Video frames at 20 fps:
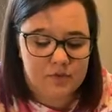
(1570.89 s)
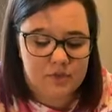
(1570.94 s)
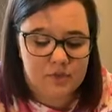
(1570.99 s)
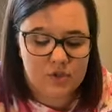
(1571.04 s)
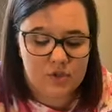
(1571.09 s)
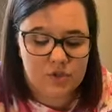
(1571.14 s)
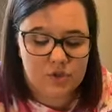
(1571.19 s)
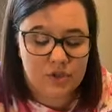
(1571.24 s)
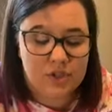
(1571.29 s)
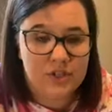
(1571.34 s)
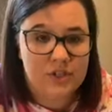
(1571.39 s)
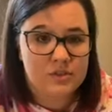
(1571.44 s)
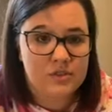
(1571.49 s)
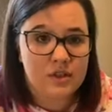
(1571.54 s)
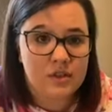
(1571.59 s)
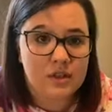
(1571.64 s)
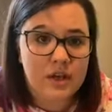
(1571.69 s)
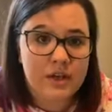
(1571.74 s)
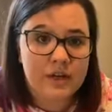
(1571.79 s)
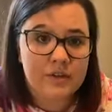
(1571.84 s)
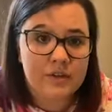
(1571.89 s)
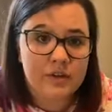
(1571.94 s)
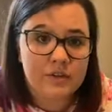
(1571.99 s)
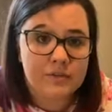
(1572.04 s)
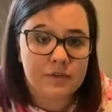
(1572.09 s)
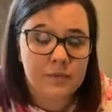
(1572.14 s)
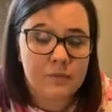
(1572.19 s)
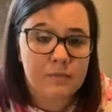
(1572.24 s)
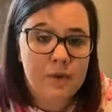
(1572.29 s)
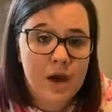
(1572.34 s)
Usually there's a lot of
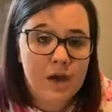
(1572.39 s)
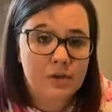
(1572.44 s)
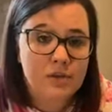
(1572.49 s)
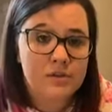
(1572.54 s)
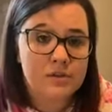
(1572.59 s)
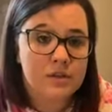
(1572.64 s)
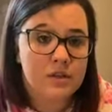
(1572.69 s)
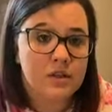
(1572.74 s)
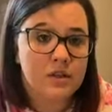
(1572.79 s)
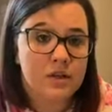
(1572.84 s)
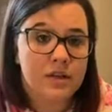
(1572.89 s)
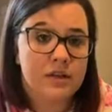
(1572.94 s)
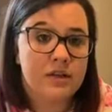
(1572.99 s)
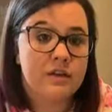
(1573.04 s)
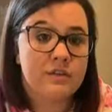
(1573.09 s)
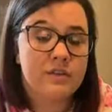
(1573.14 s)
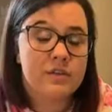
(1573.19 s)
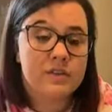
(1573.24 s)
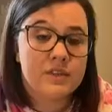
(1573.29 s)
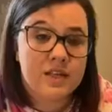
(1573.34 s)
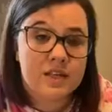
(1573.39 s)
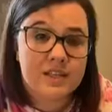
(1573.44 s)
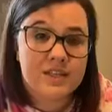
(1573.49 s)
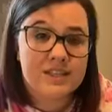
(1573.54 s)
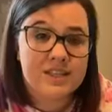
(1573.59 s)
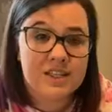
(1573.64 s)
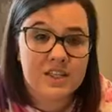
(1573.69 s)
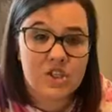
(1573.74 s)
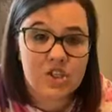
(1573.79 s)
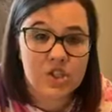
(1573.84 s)
different models and a lot of different things
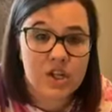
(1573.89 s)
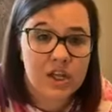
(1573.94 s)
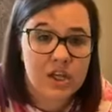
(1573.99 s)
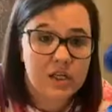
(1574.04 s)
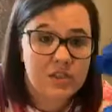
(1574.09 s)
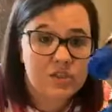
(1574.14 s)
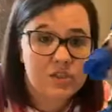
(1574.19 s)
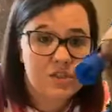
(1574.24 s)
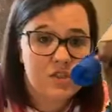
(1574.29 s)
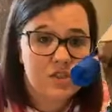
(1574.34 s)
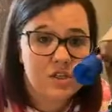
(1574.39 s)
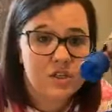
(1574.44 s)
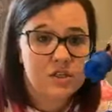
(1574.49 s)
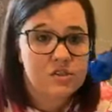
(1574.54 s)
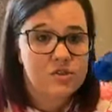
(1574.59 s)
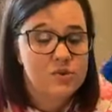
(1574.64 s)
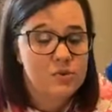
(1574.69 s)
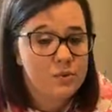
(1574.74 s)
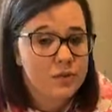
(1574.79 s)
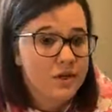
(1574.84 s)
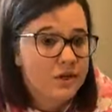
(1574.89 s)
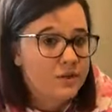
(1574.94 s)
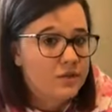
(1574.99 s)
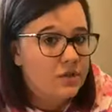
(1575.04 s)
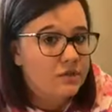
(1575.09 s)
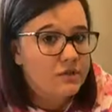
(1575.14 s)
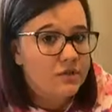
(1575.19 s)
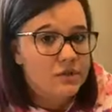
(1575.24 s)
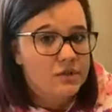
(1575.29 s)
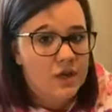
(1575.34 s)
get changed and tweaked
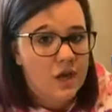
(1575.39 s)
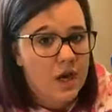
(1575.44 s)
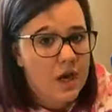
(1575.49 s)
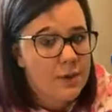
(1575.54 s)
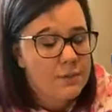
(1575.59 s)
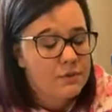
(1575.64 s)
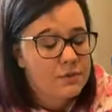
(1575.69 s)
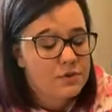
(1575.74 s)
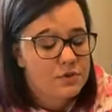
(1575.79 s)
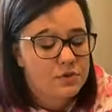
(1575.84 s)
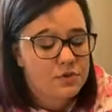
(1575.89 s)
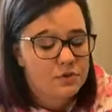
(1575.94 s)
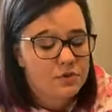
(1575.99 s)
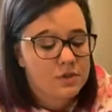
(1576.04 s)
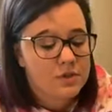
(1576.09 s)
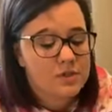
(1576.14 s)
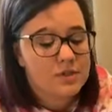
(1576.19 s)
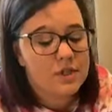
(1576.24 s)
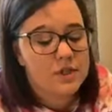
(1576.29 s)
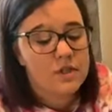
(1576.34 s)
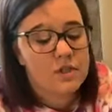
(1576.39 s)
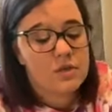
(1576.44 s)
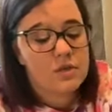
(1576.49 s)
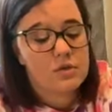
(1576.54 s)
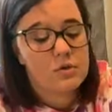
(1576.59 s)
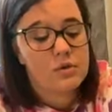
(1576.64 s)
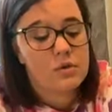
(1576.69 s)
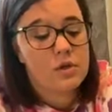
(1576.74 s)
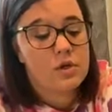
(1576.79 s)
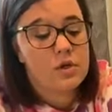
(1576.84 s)
over time to continue